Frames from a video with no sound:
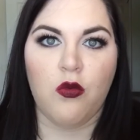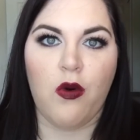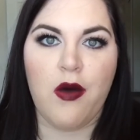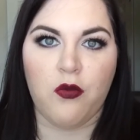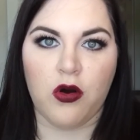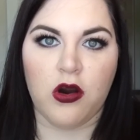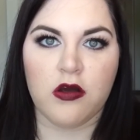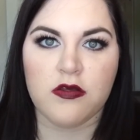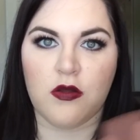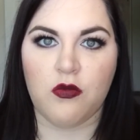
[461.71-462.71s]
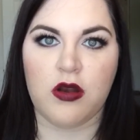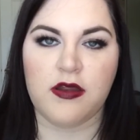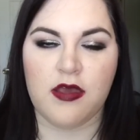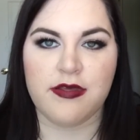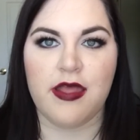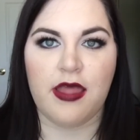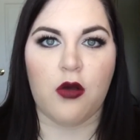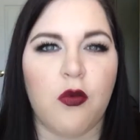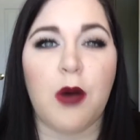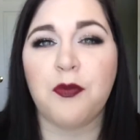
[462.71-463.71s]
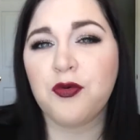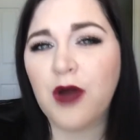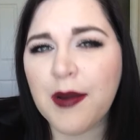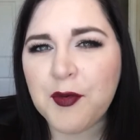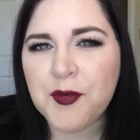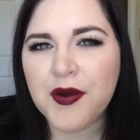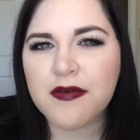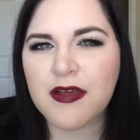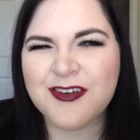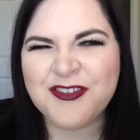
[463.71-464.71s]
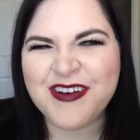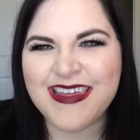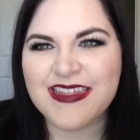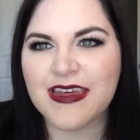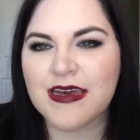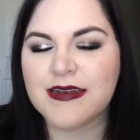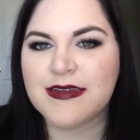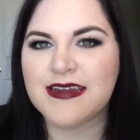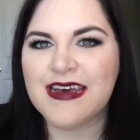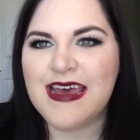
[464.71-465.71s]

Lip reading: works and what doesn't, like what primer works underneath it,